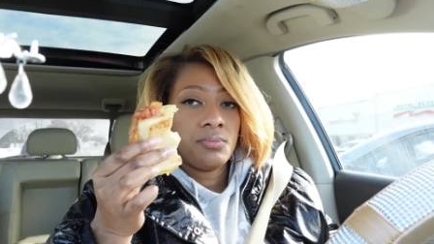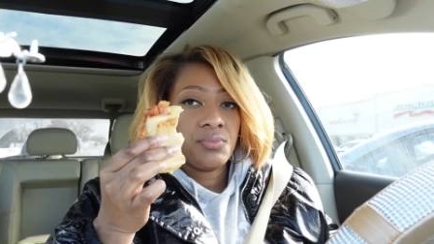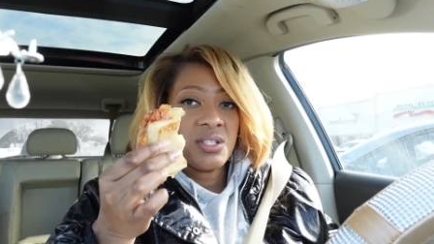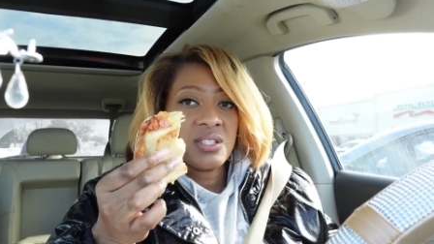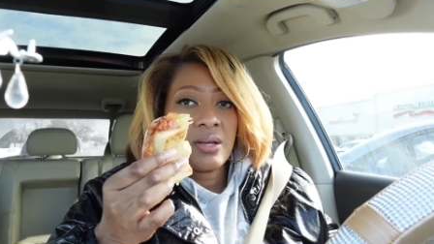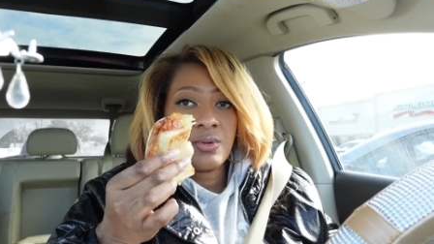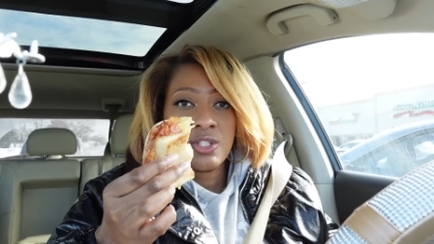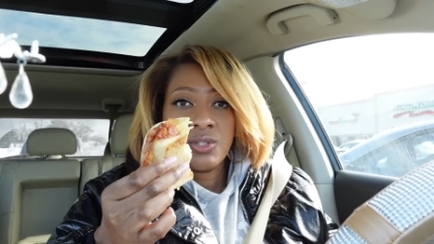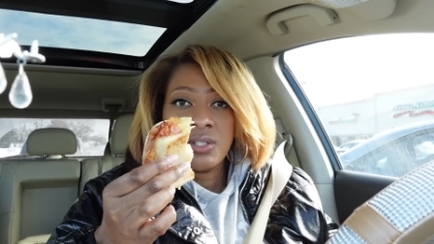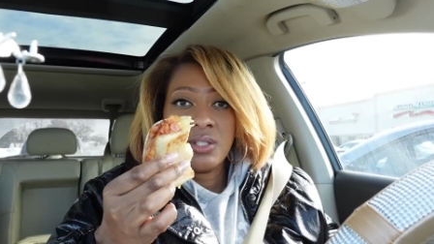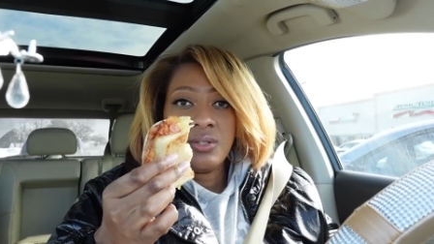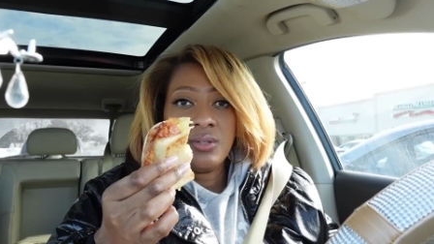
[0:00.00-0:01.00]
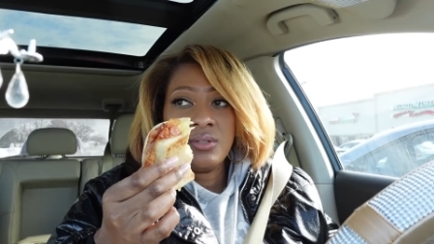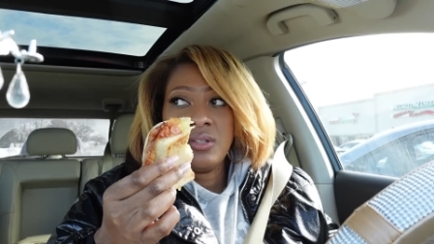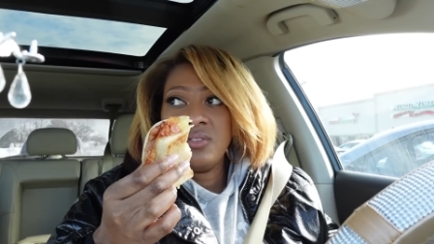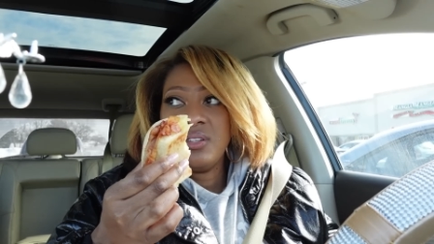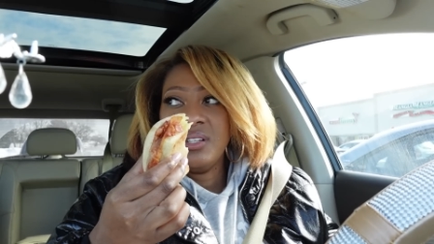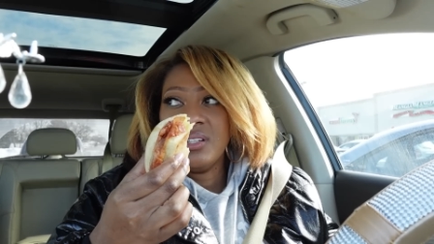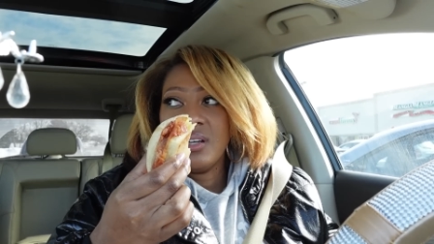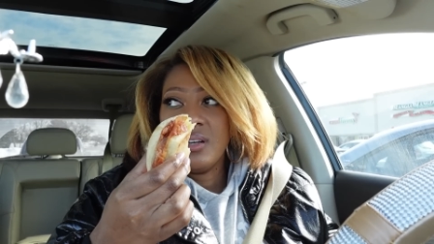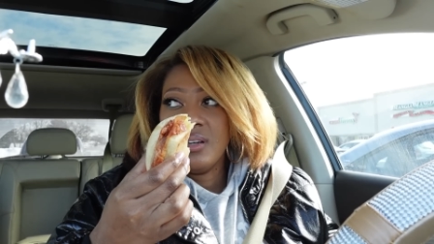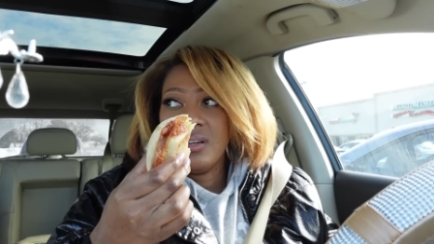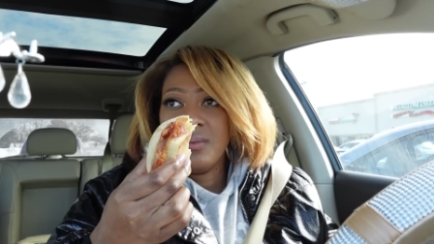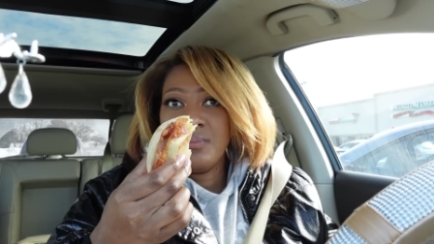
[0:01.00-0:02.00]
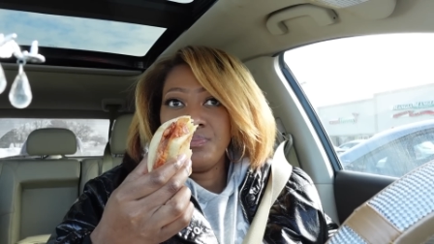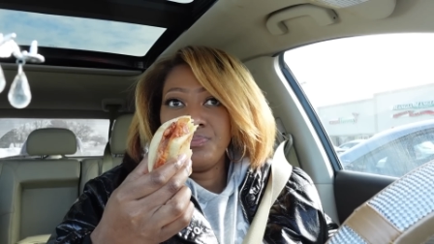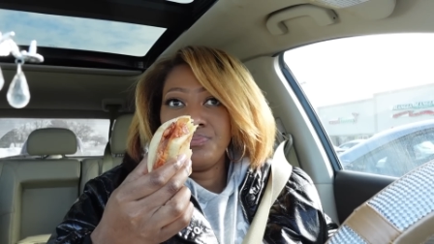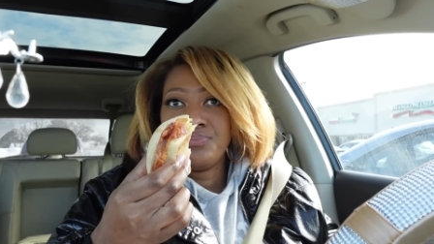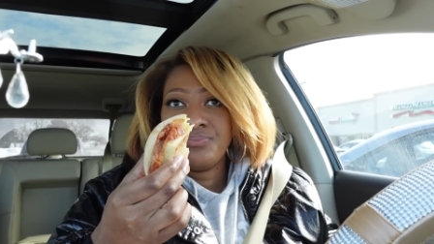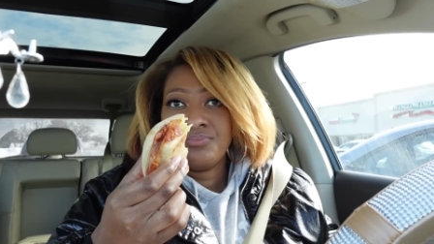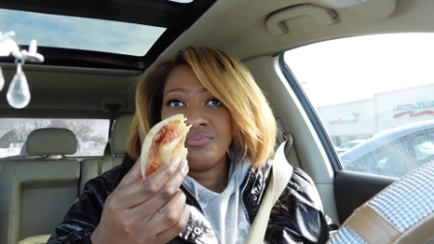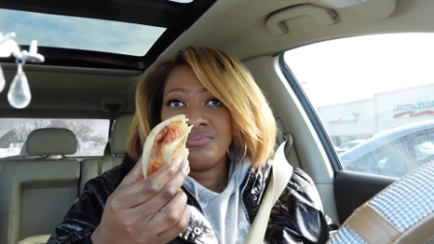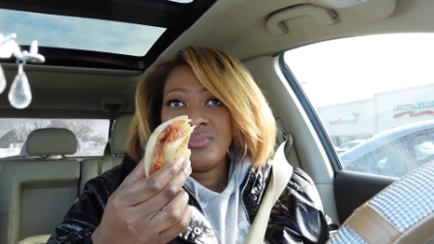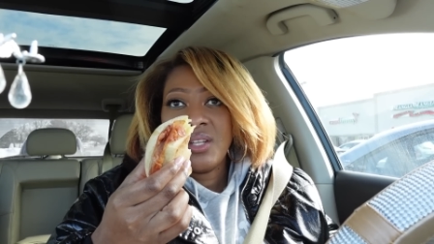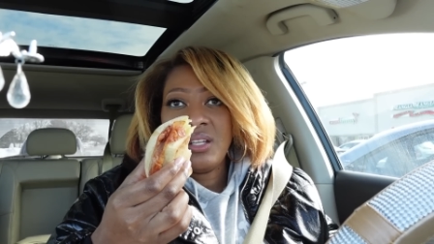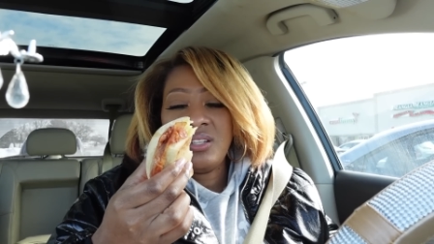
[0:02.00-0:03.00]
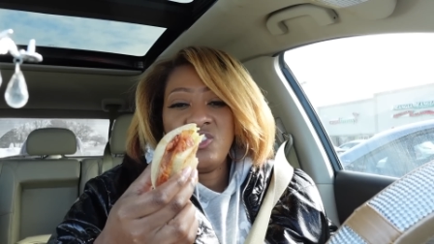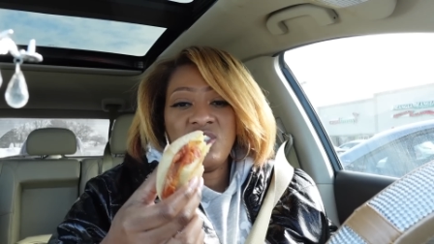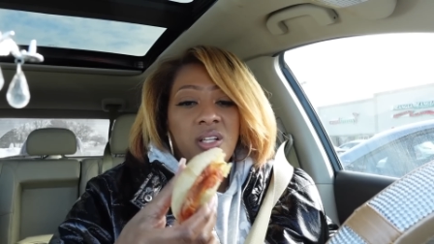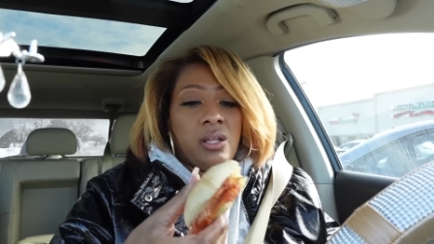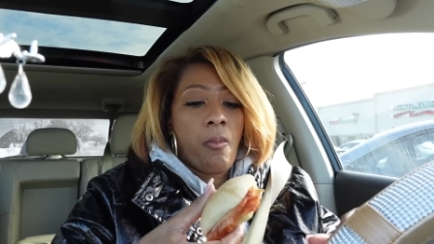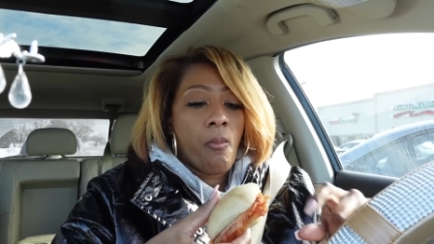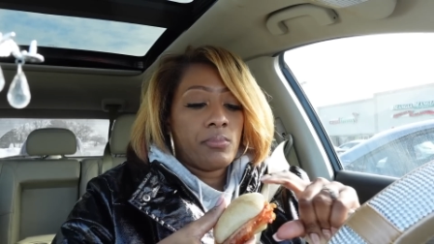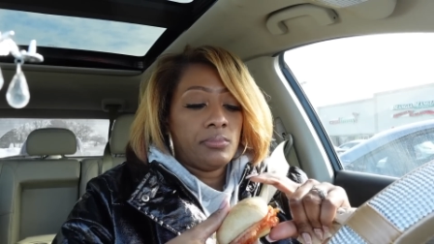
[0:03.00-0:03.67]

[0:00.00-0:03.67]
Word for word: This sandwich so good, you don't even need um, any jelly.